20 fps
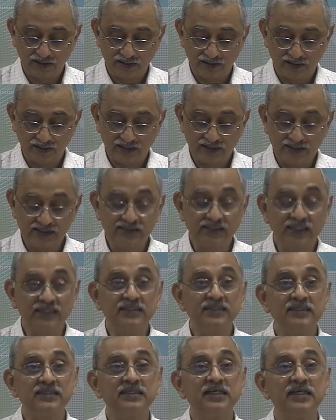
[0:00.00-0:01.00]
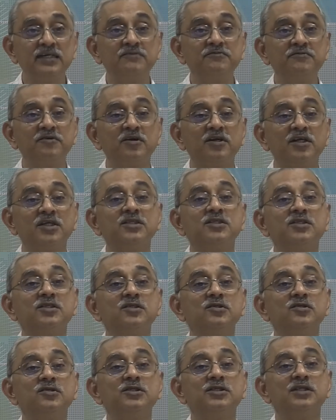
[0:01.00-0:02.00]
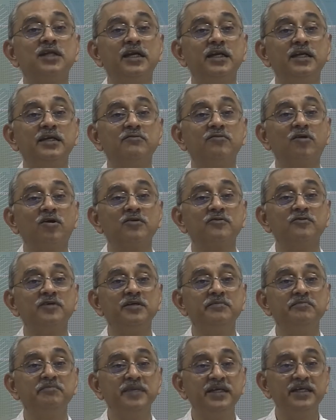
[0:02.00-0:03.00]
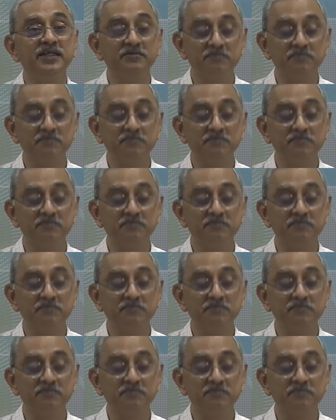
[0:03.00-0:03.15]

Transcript: it is necessary for us to study what we mean